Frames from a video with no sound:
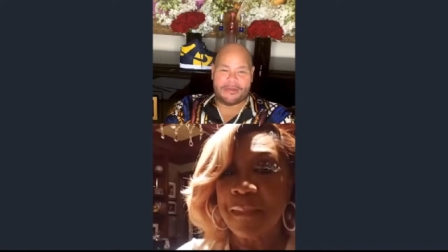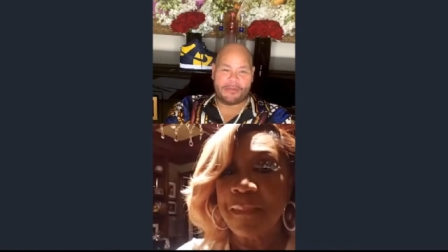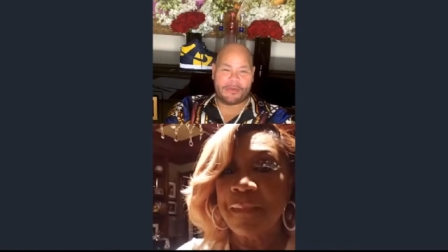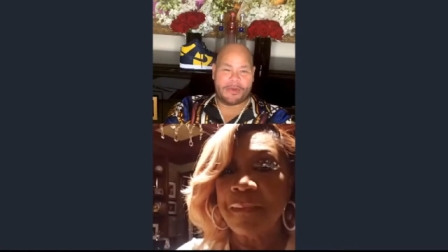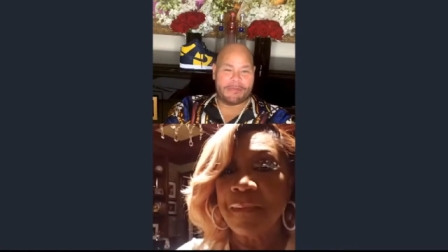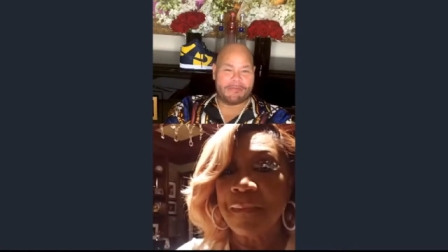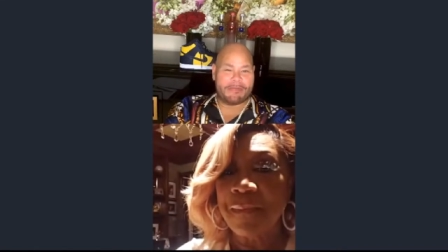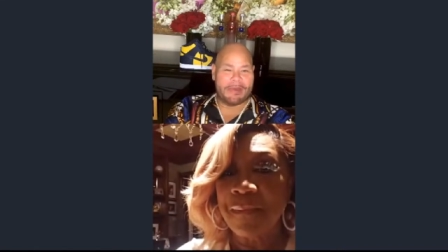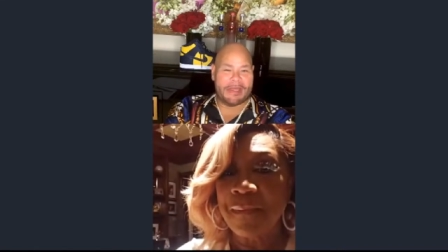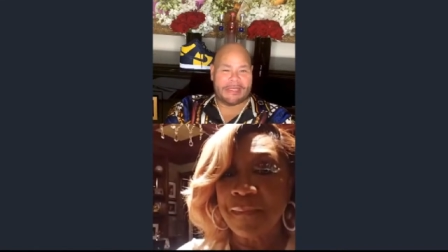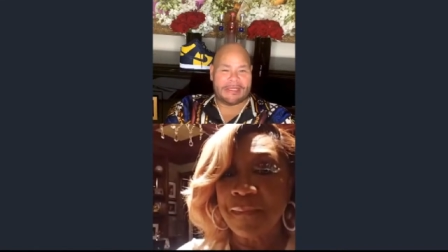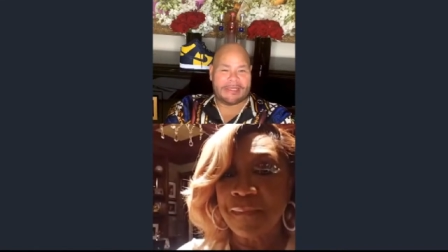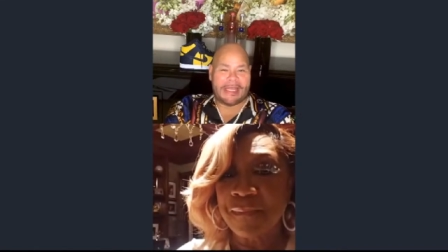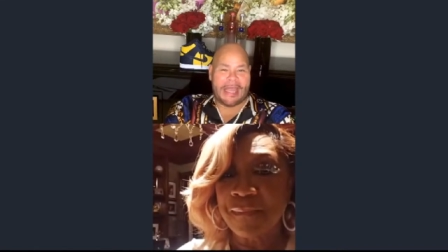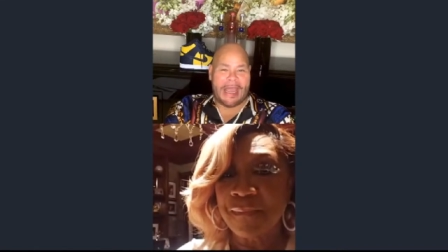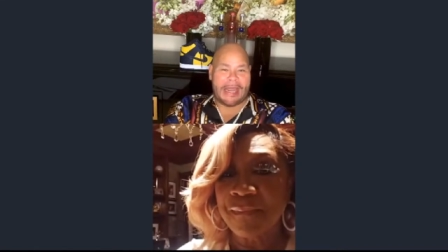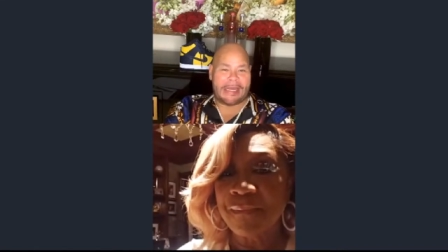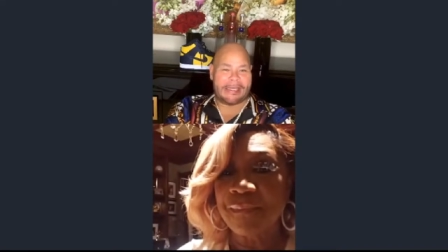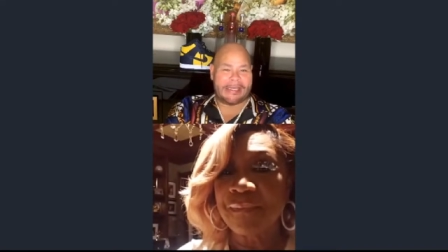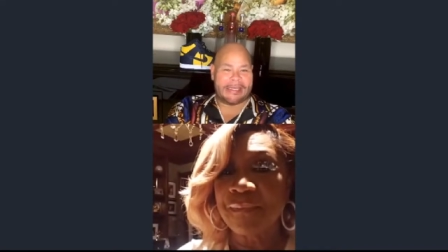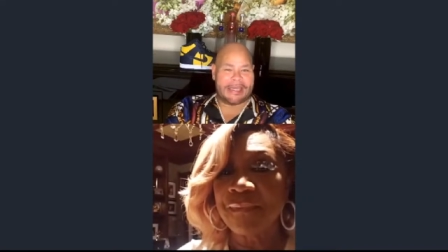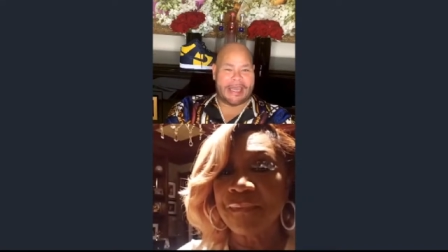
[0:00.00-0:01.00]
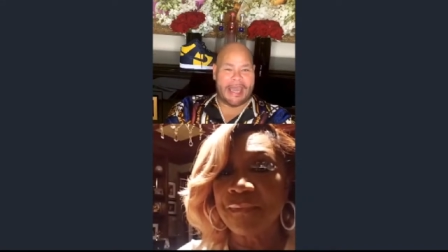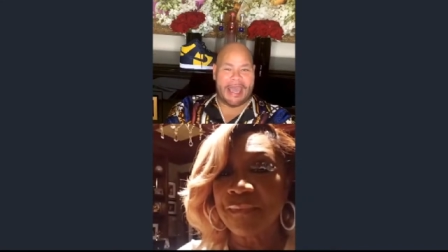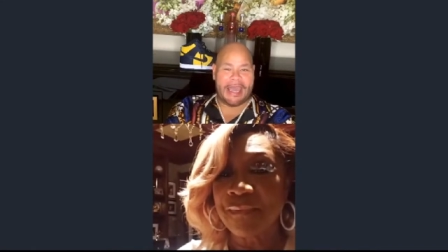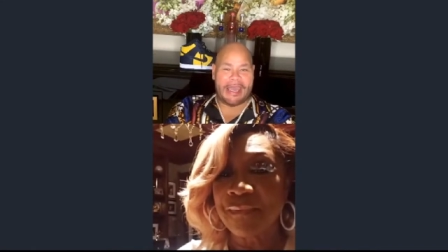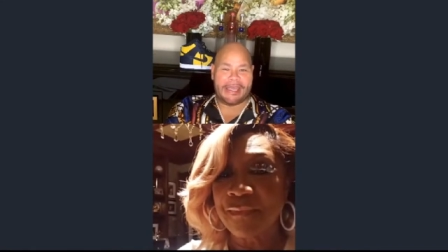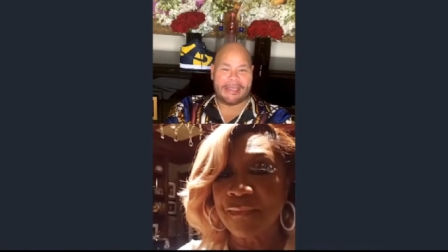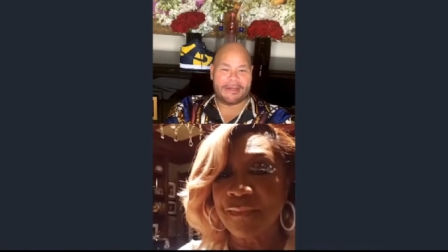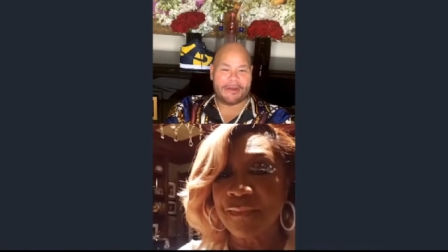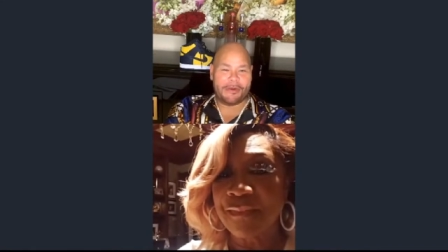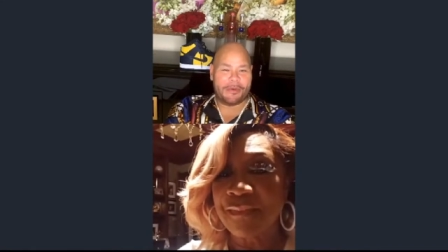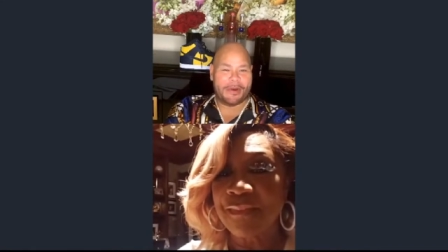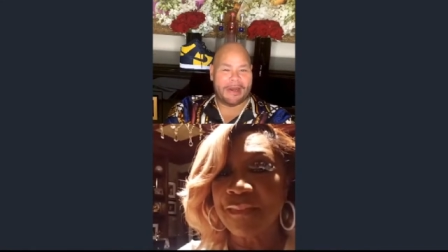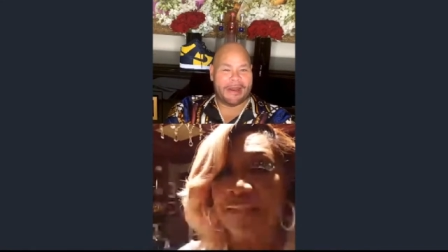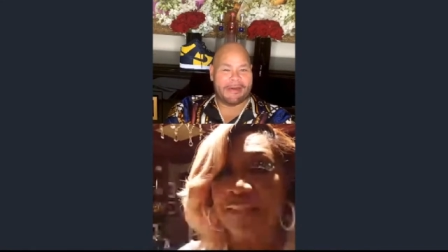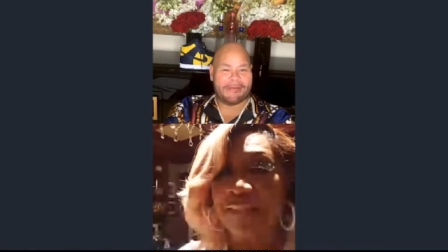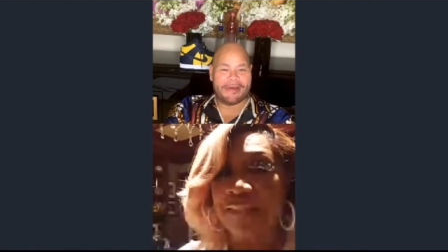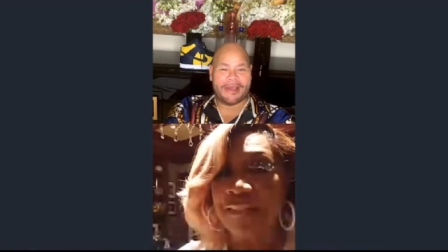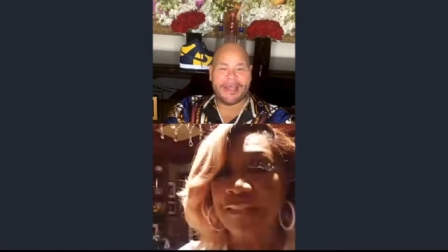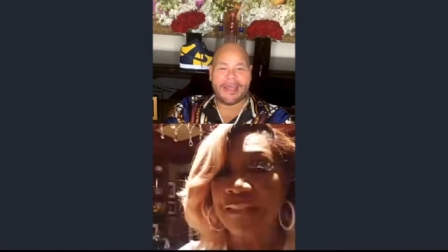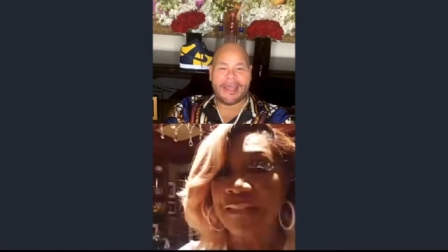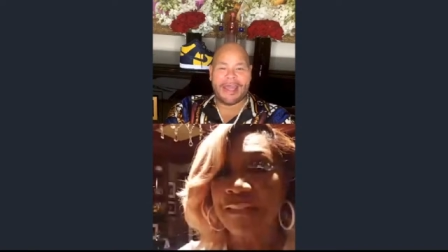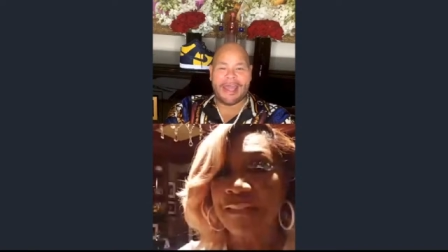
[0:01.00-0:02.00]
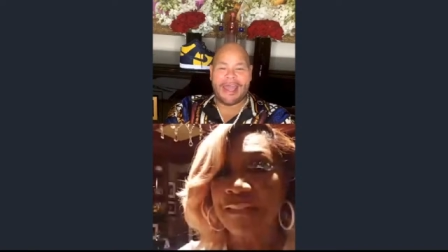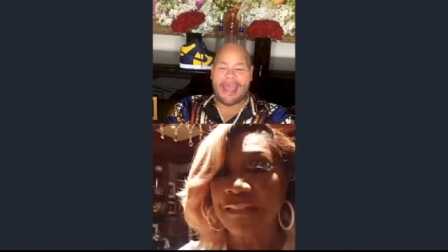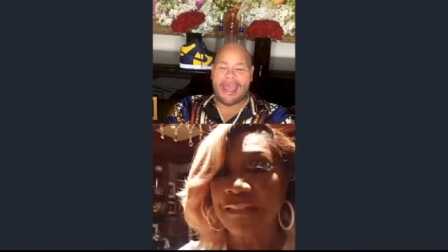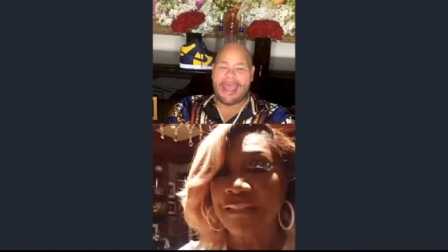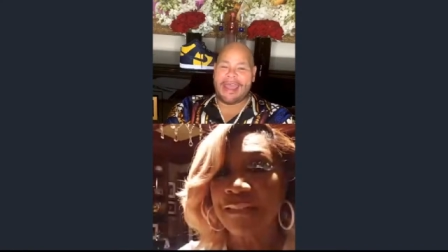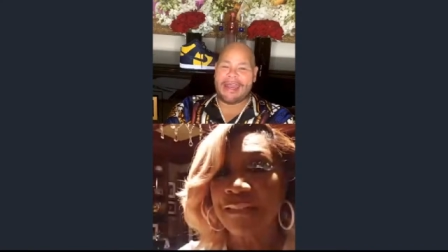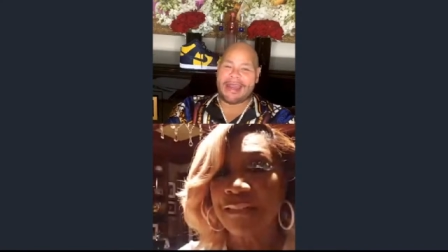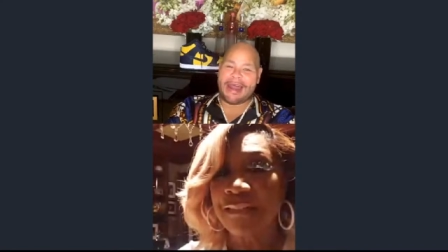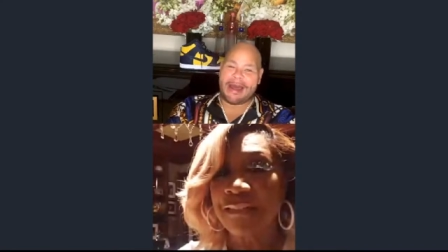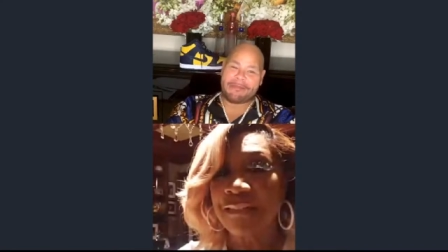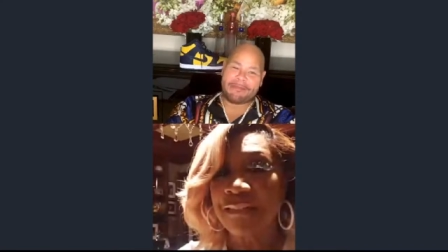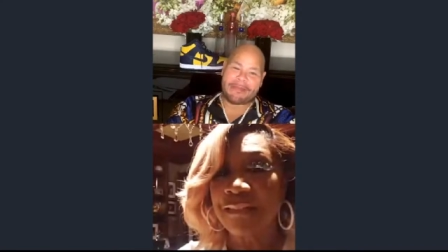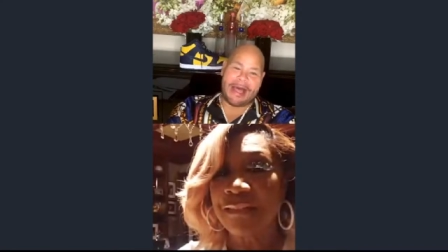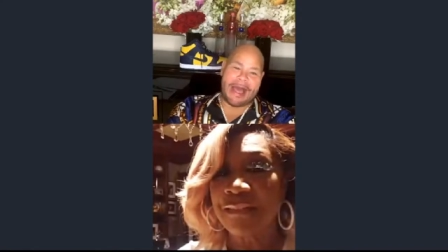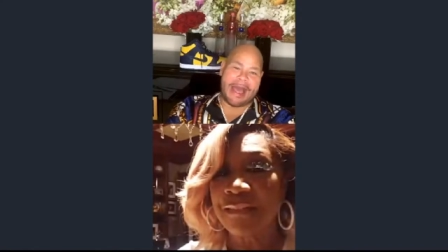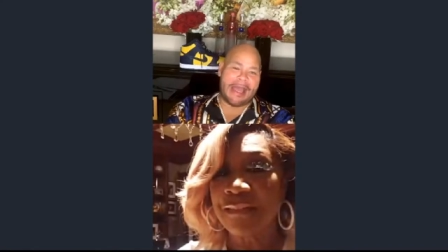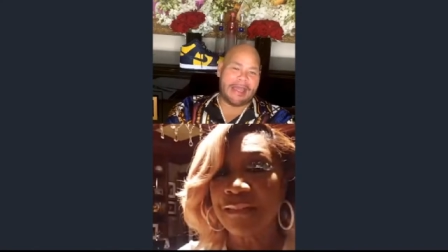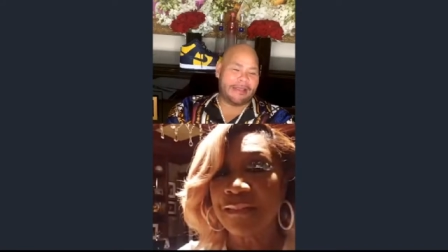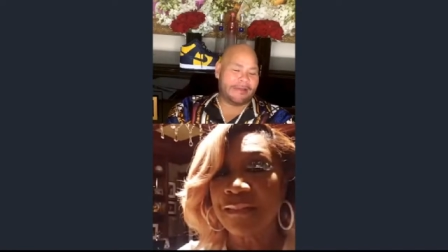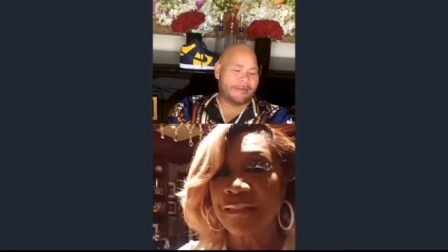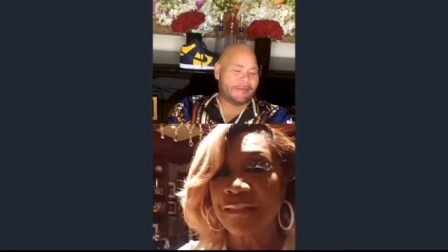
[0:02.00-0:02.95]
when Big Daddy Kane or whatever? And I'm like,